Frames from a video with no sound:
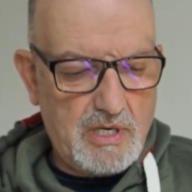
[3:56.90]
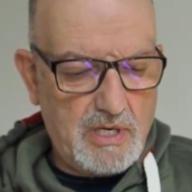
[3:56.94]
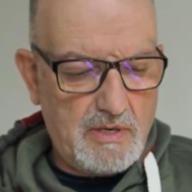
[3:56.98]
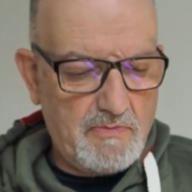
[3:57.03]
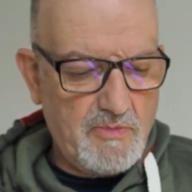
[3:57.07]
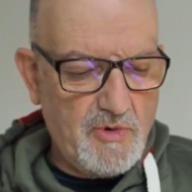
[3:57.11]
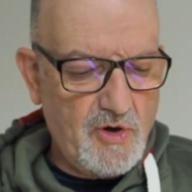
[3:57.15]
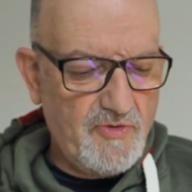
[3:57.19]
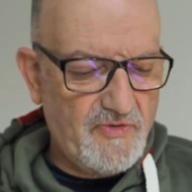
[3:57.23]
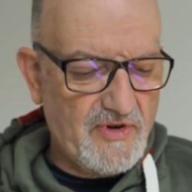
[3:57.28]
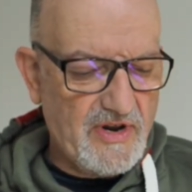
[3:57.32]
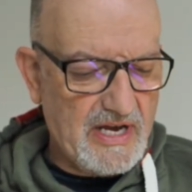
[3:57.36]

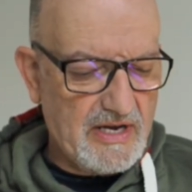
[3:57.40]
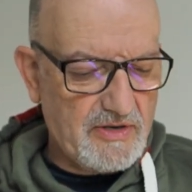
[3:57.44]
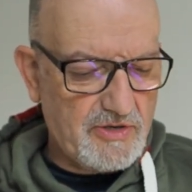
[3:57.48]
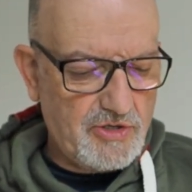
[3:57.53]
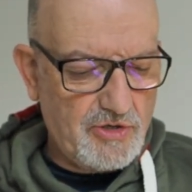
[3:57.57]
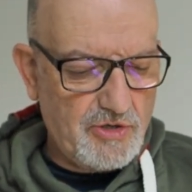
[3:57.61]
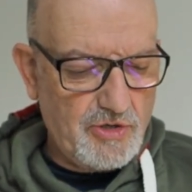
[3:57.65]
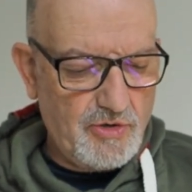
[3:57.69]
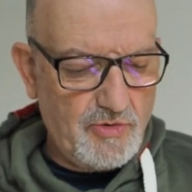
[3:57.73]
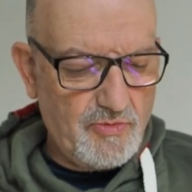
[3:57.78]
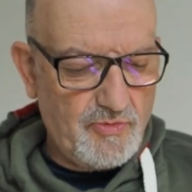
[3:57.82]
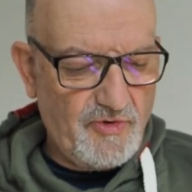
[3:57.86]
move now
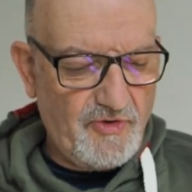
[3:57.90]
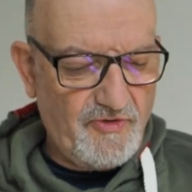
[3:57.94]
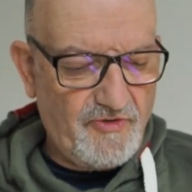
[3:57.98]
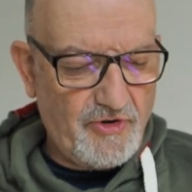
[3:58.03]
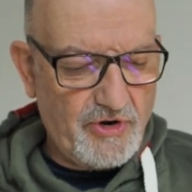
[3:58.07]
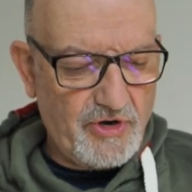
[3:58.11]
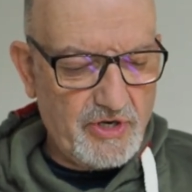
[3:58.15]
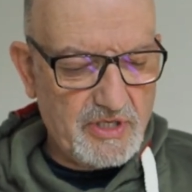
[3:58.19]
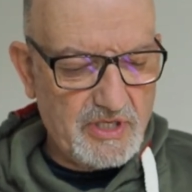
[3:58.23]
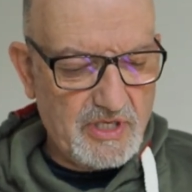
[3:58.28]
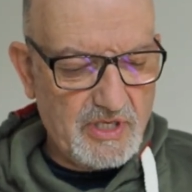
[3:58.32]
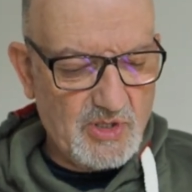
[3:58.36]
to
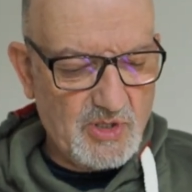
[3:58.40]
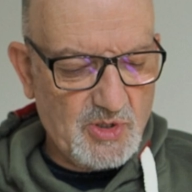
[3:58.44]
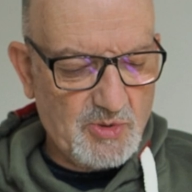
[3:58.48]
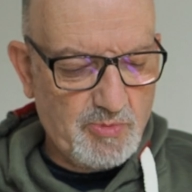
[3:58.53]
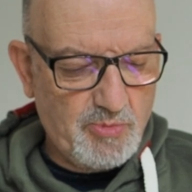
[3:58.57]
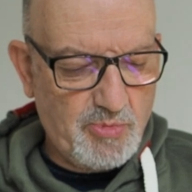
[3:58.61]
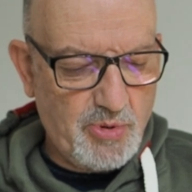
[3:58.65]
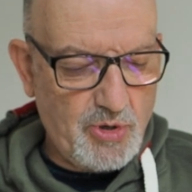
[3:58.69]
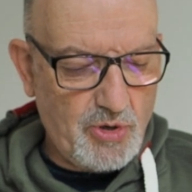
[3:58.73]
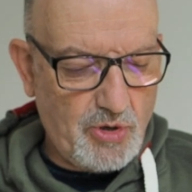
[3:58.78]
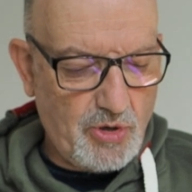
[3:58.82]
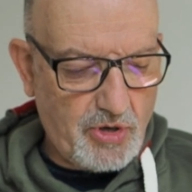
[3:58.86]
referring to this
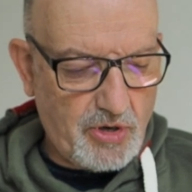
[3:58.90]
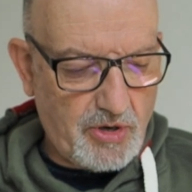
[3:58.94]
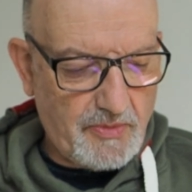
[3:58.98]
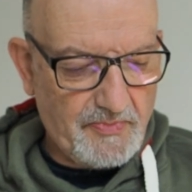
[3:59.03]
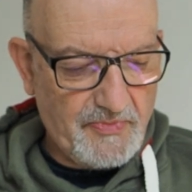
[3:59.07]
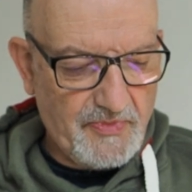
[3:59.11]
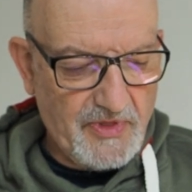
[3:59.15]
book.